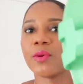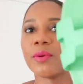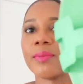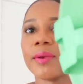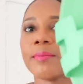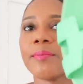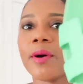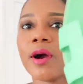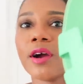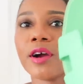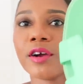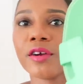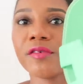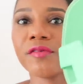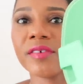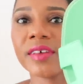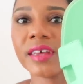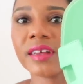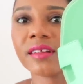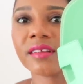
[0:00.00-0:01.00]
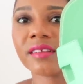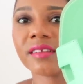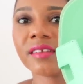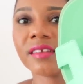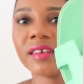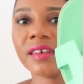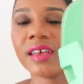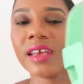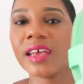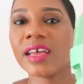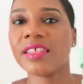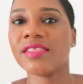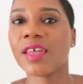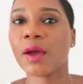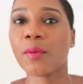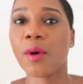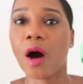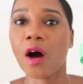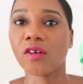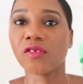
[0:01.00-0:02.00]
would be perfect. They
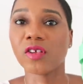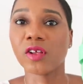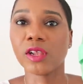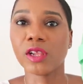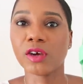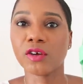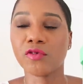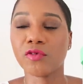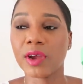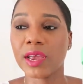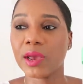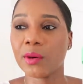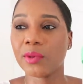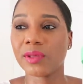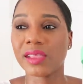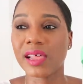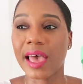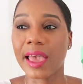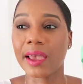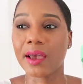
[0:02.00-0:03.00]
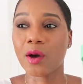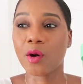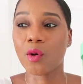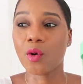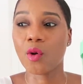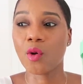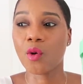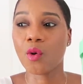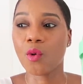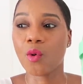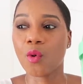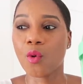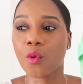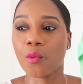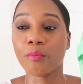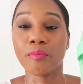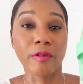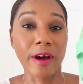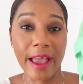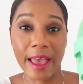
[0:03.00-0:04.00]
will also look great with, like,
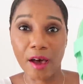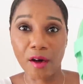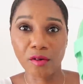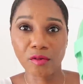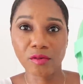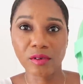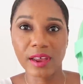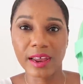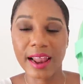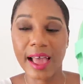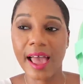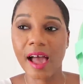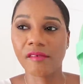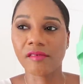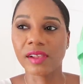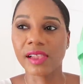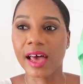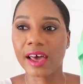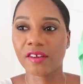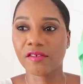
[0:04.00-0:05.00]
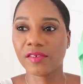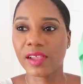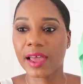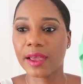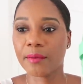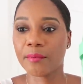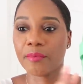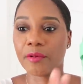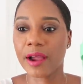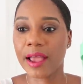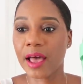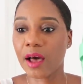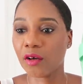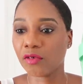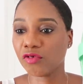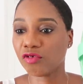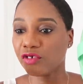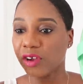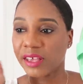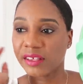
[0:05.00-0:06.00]
brown, and I have a lot of, like,
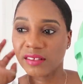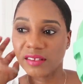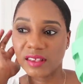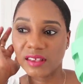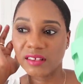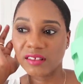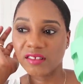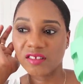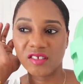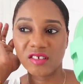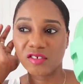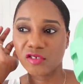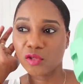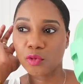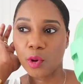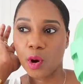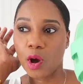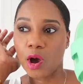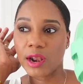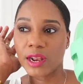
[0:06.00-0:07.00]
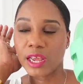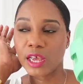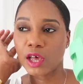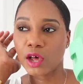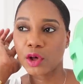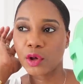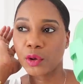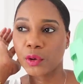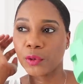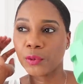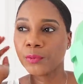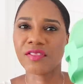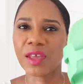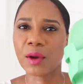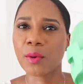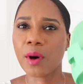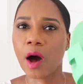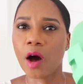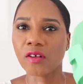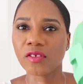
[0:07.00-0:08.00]
brown dresses, just throw on and go. They
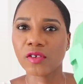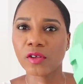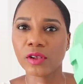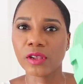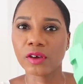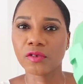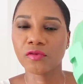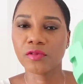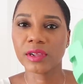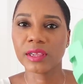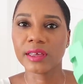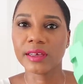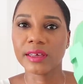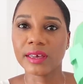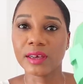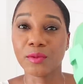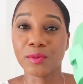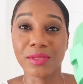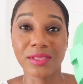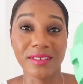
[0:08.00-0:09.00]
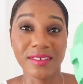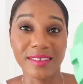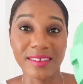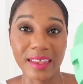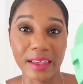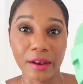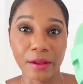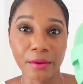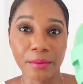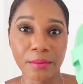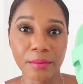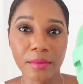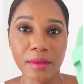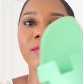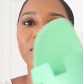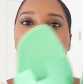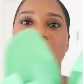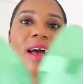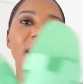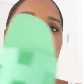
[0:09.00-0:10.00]
will also look really good with denim.
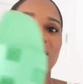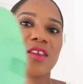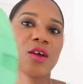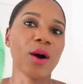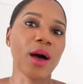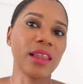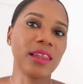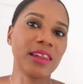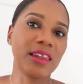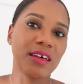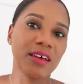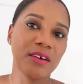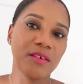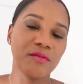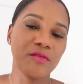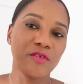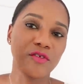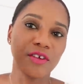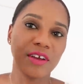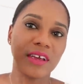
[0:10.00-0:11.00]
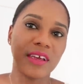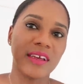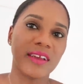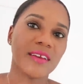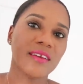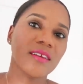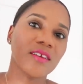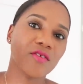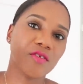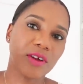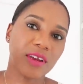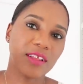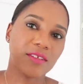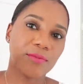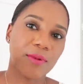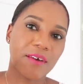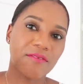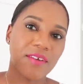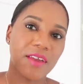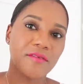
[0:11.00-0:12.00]
You guys know I love green. Green is
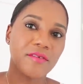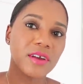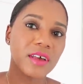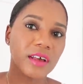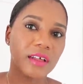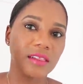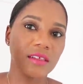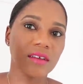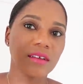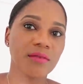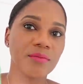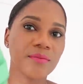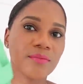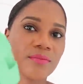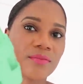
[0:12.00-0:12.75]
my favorite color.